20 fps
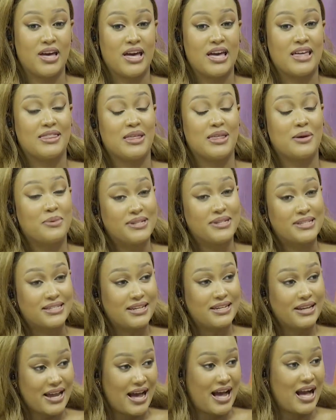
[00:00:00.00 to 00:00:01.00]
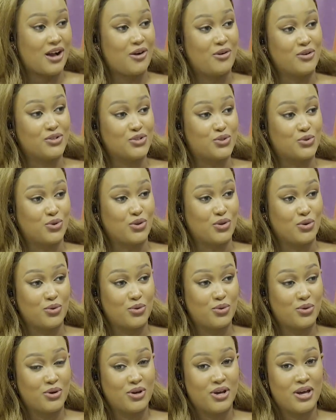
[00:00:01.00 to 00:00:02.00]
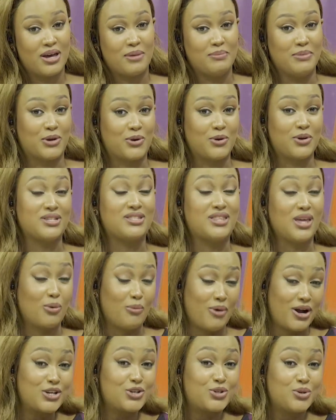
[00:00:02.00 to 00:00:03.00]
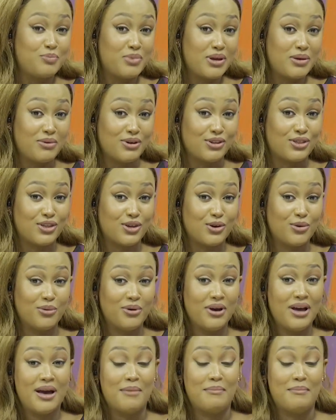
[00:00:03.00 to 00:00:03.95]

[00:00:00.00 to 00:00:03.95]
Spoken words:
they will still hang on to you because they want to be with you.